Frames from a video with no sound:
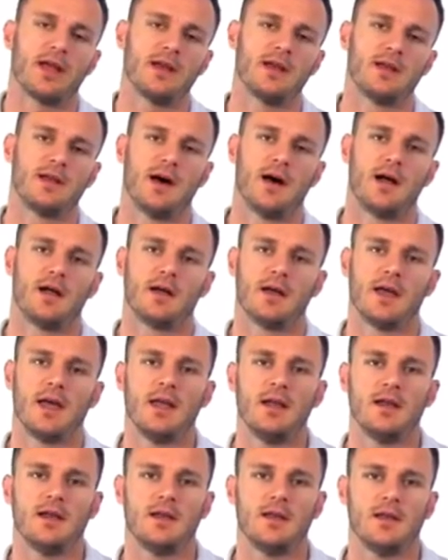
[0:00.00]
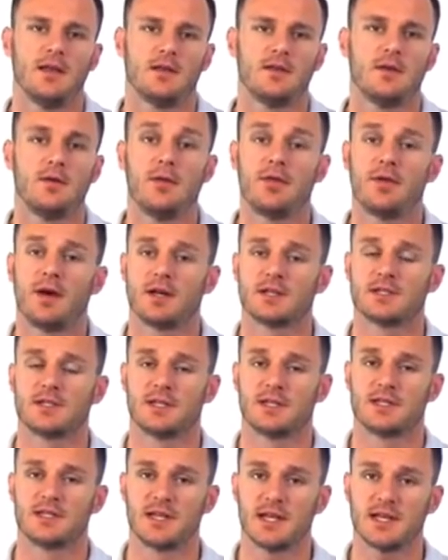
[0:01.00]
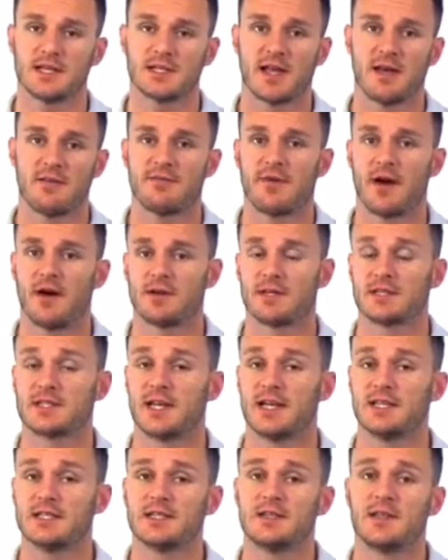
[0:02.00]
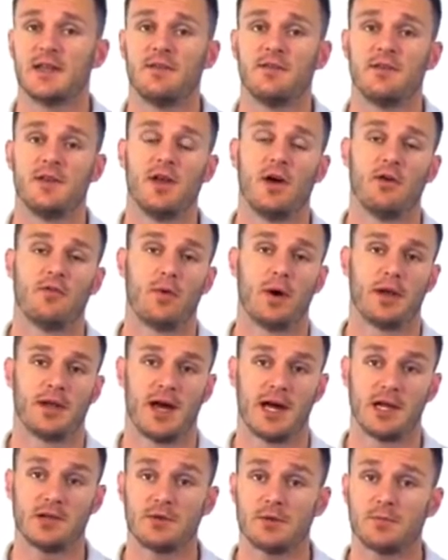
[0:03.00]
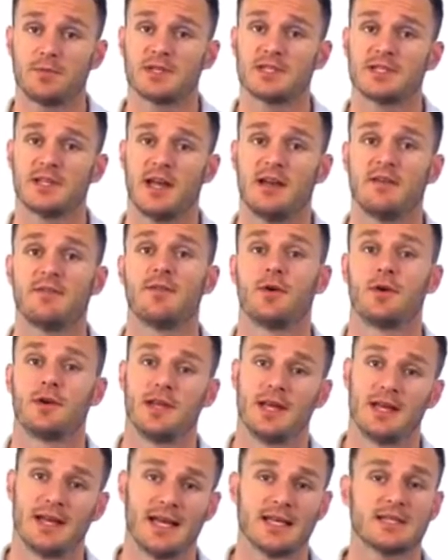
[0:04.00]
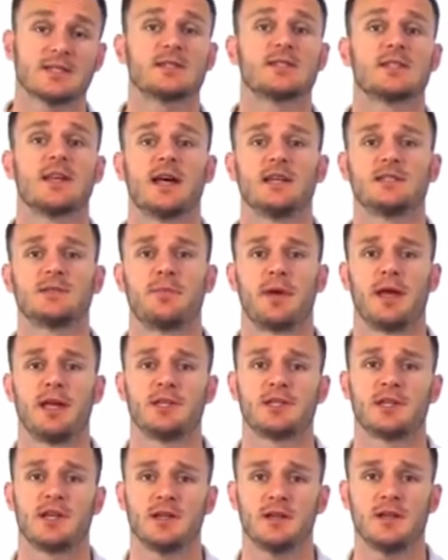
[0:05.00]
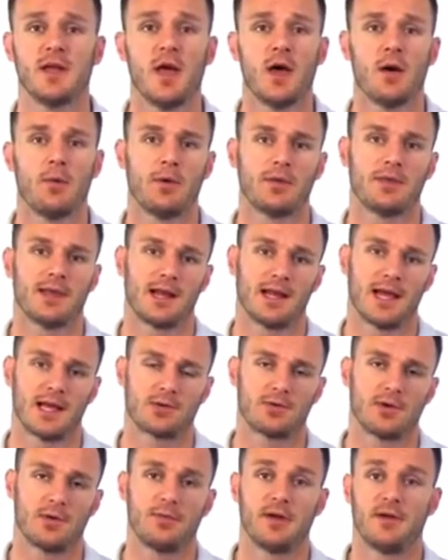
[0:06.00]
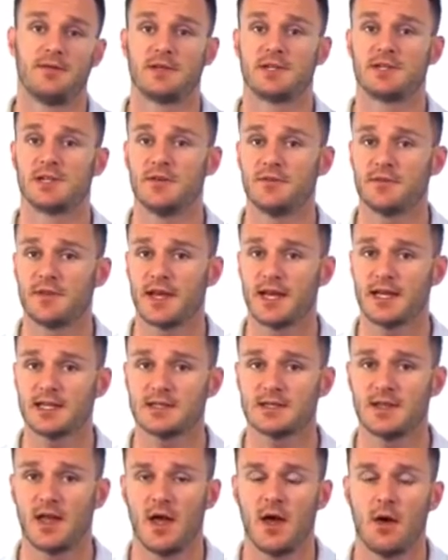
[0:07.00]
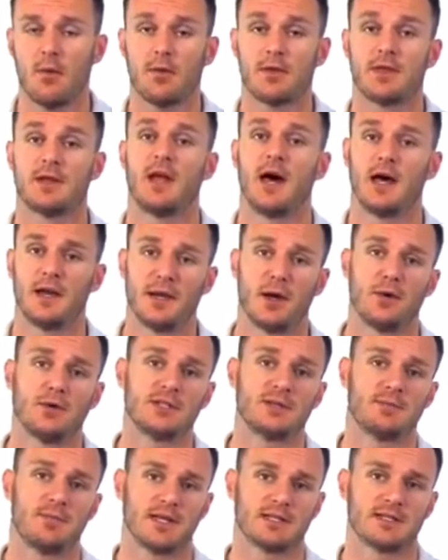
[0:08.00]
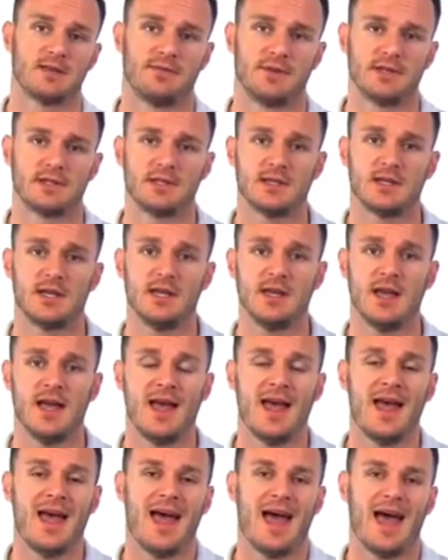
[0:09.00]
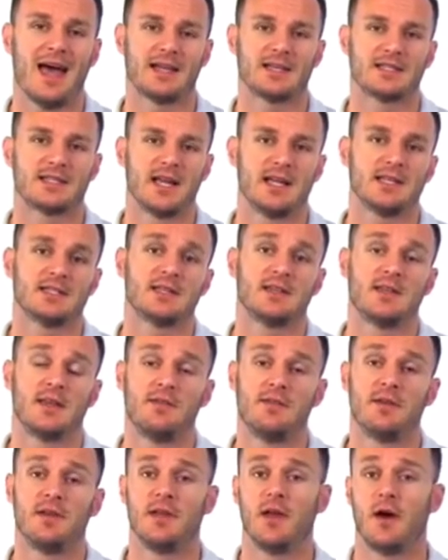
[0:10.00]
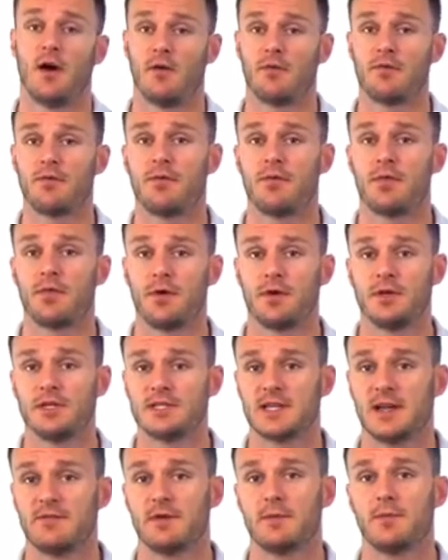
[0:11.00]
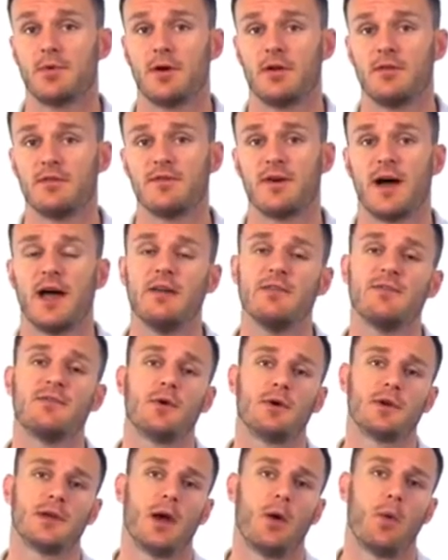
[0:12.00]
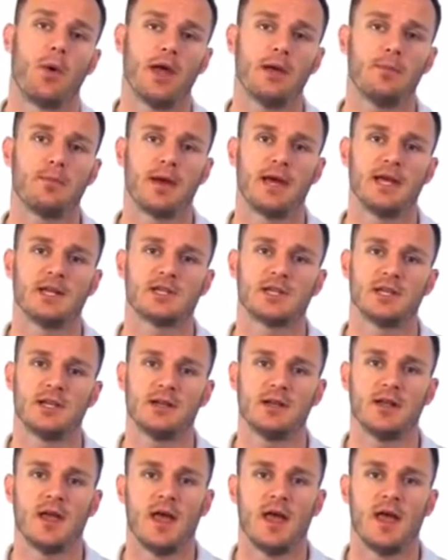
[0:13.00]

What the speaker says: et al. In the year 2006 have found a sensitivity of 100% for the anesthetized patient with the lateral pivot shift test with an unknown specificity, and a sensitivity of 37.5 for the awake patient